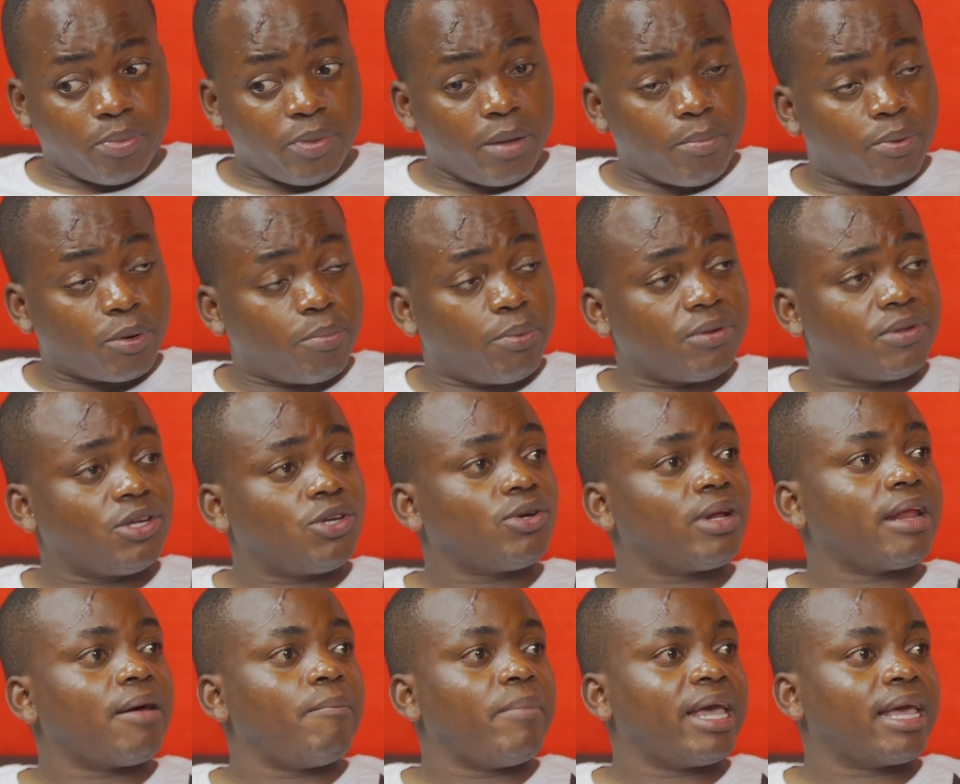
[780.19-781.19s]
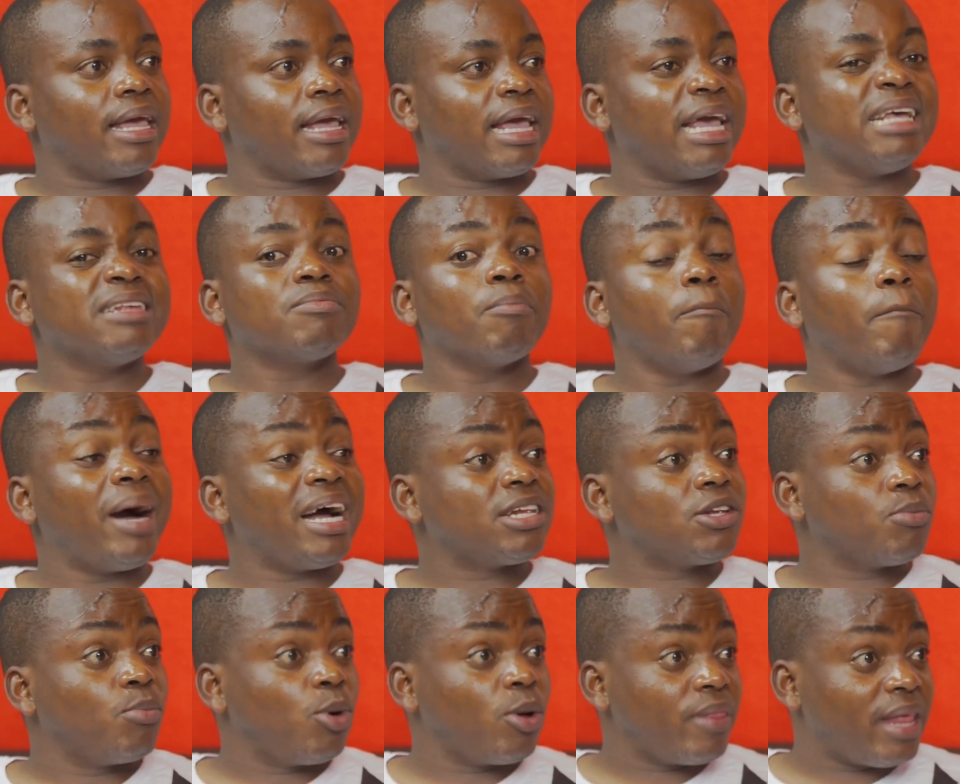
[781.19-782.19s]
the proposition I'm making is
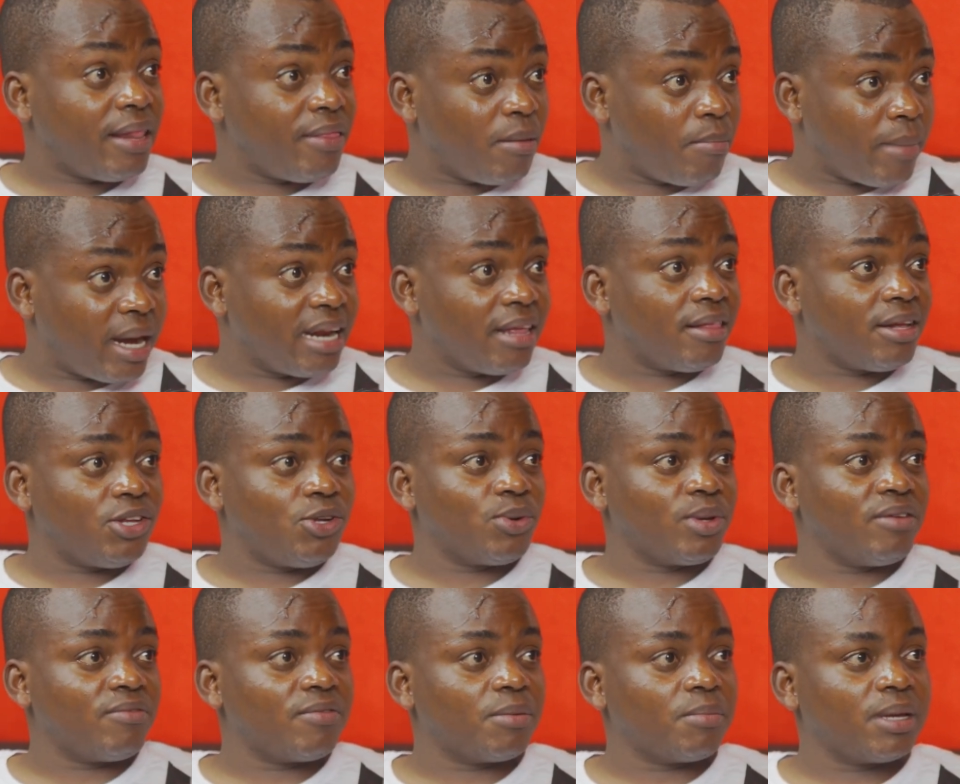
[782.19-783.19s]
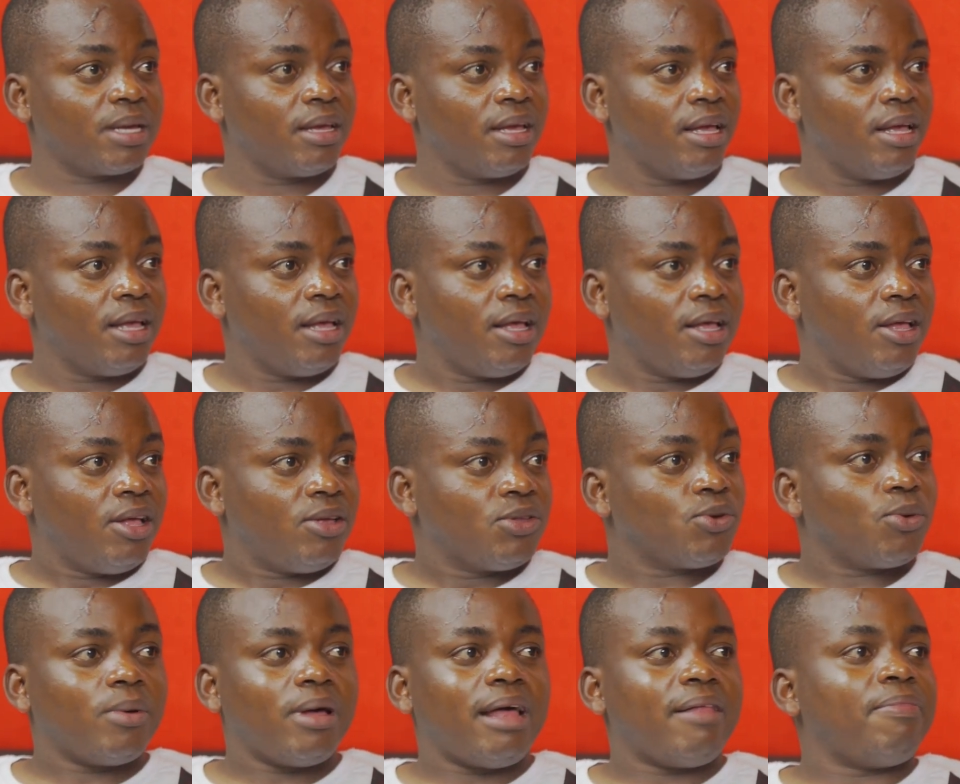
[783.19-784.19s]
much more than the money that you're giving me.
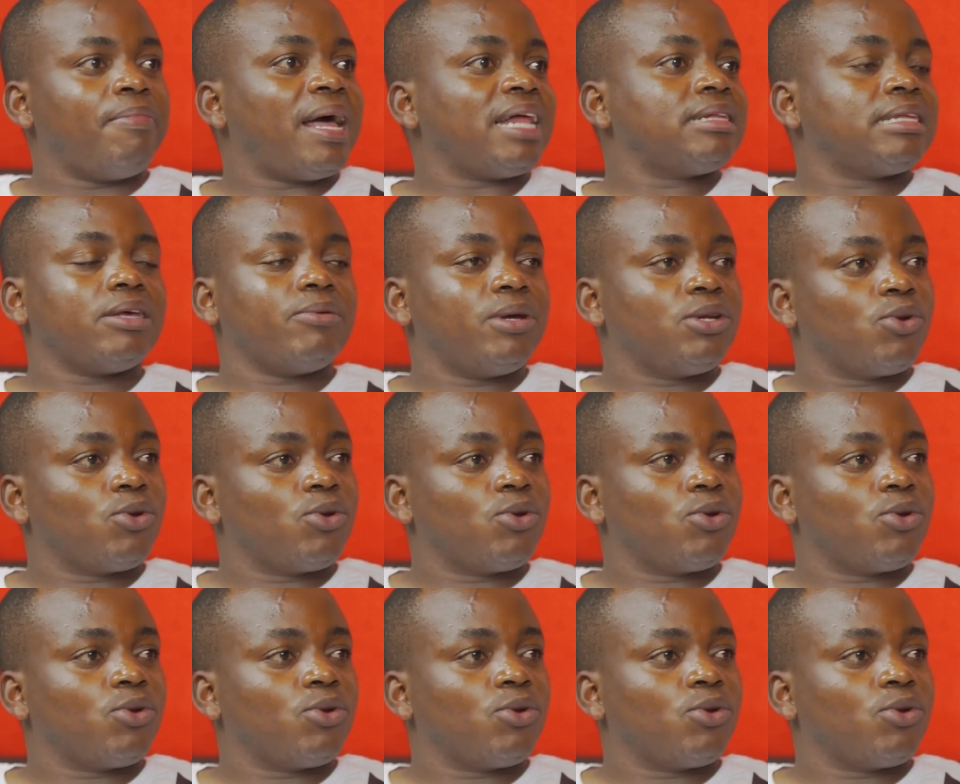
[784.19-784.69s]
So that's the way